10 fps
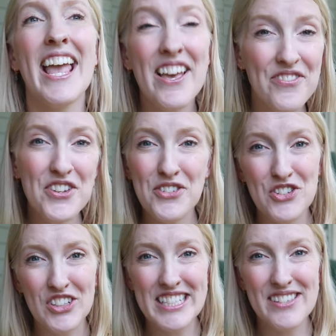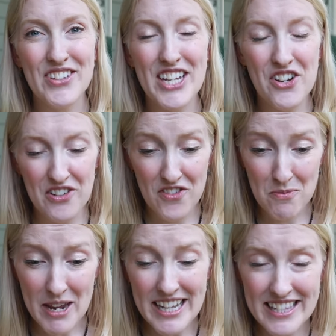If you enjoyed this video and if
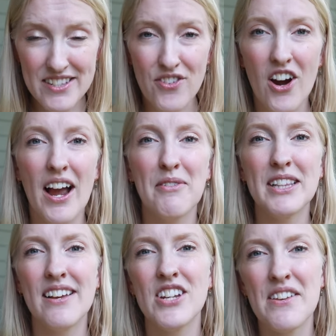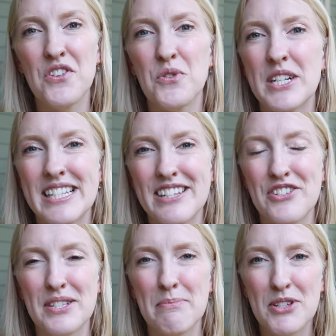you made it this far, I would love it if you would
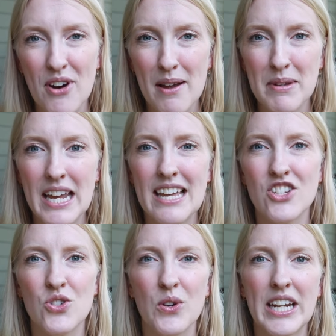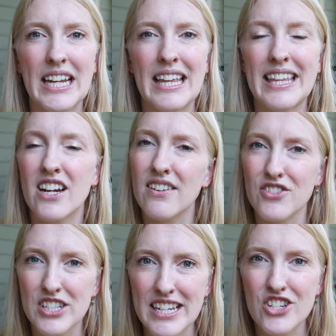consider subscribing and joining the
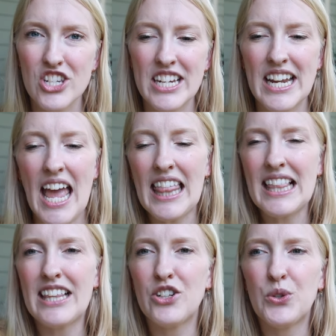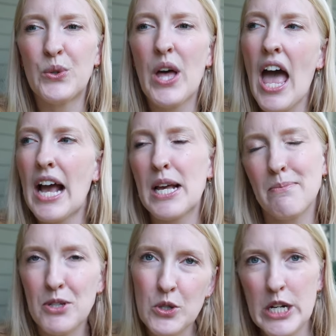conversation and the little
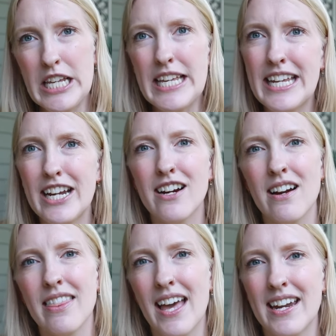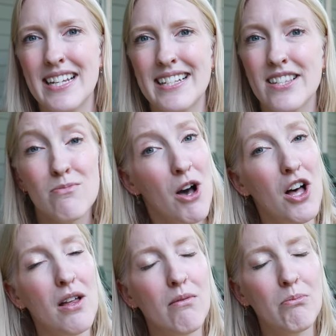community here that is
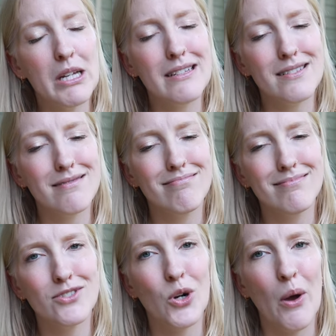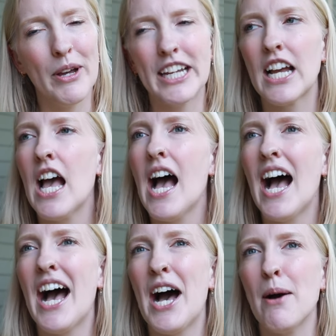small but growing.
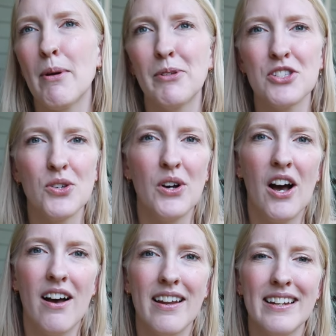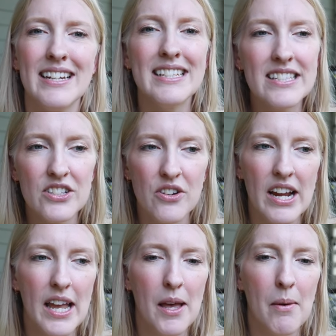Um, I'm also on
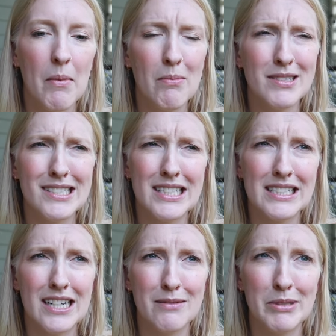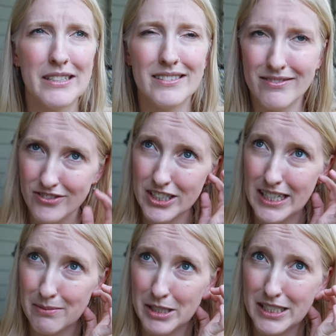Instagram. I'm on TikTok, but I
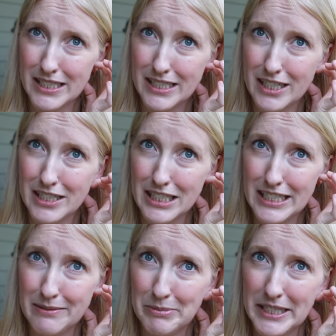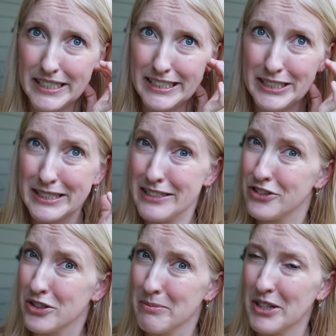forget about TikTok a lot. But you can
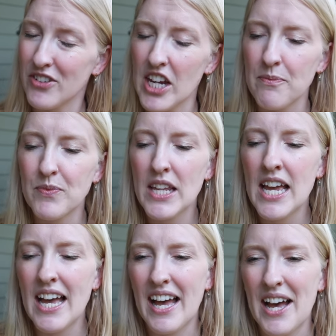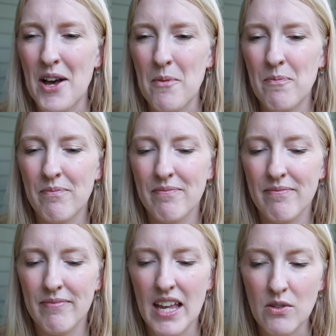still join me over there. Um,
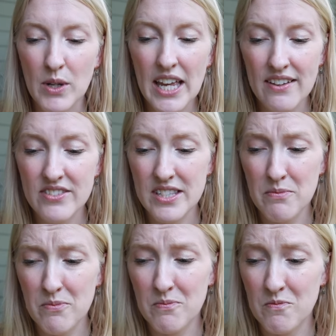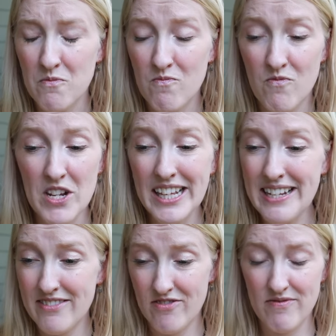and we have some
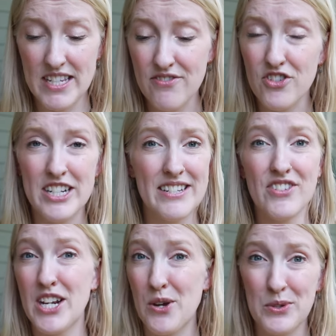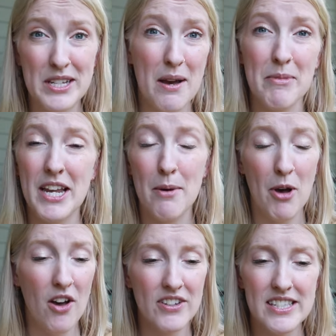really different videos coming
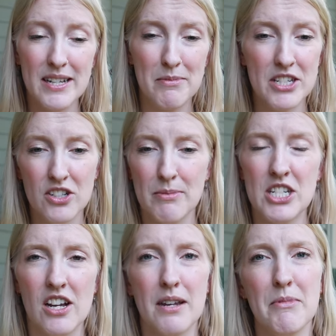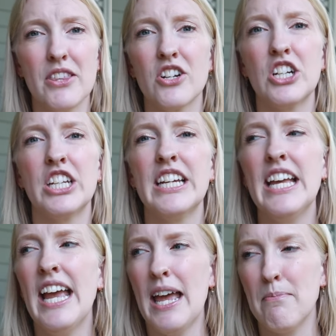up. Obviously, I'm still going to be talking motherhood
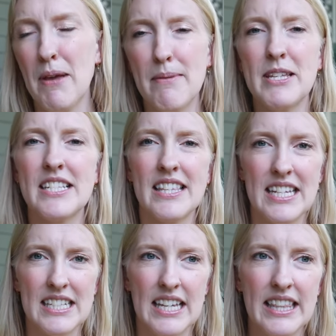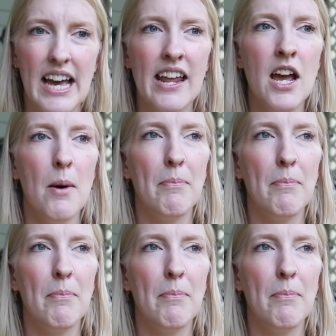and babies and things like that.